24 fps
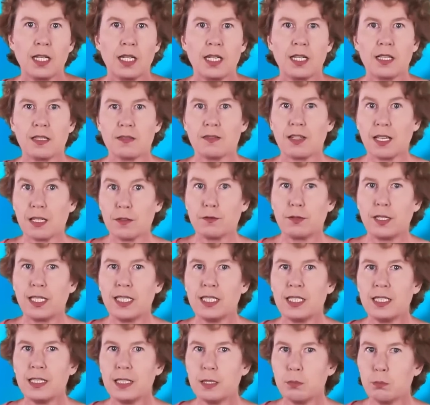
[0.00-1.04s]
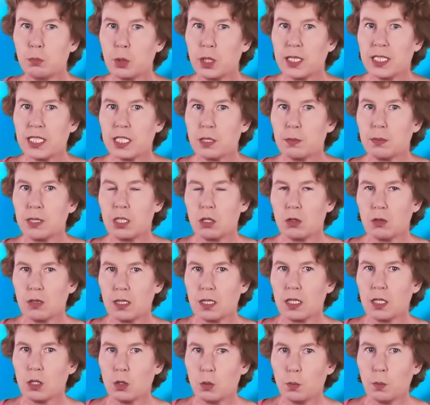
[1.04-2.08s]
and that finally brings me to
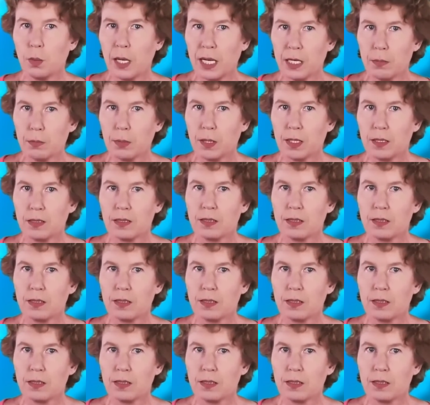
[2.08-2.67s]
the new paper.